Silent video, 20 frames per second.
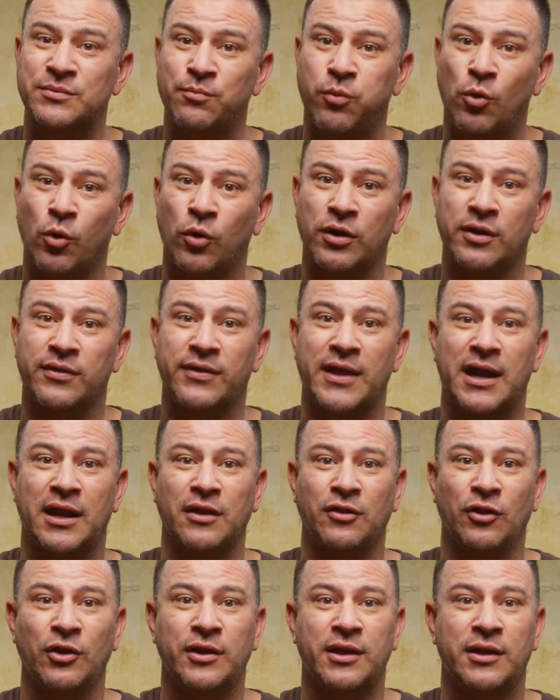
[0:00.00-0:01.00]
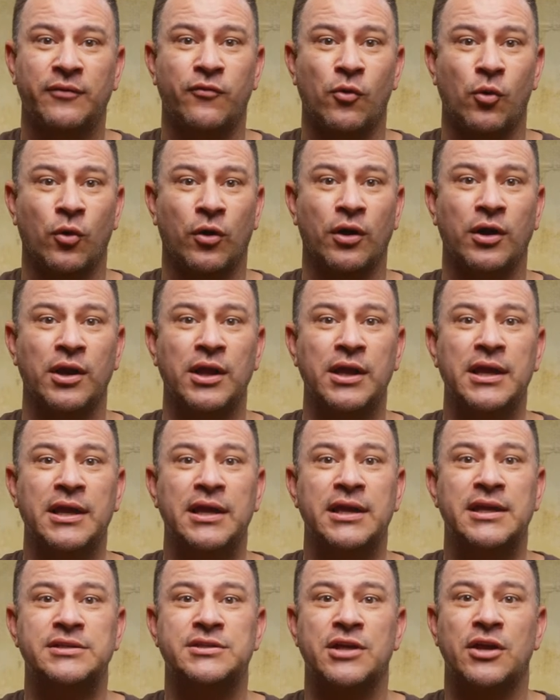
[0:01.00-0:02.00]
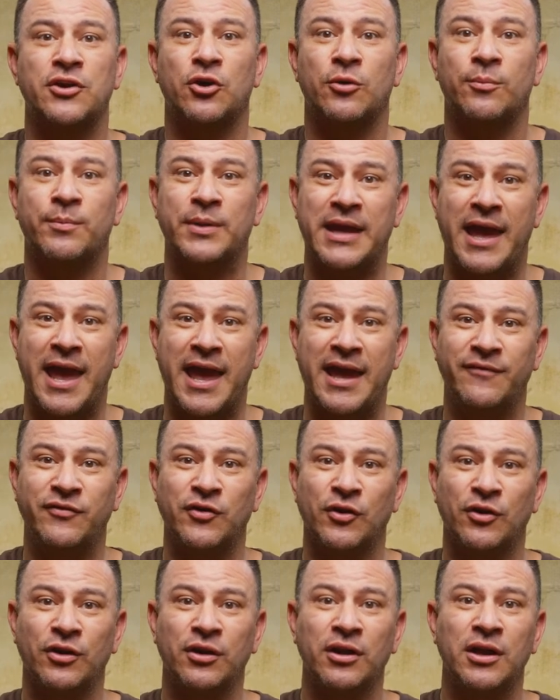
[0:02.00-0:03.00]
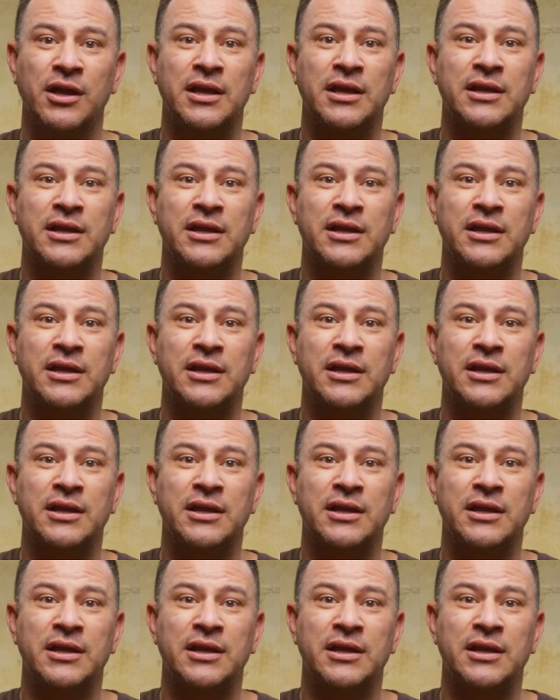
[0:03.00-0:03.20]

important that I look for, is under behavior,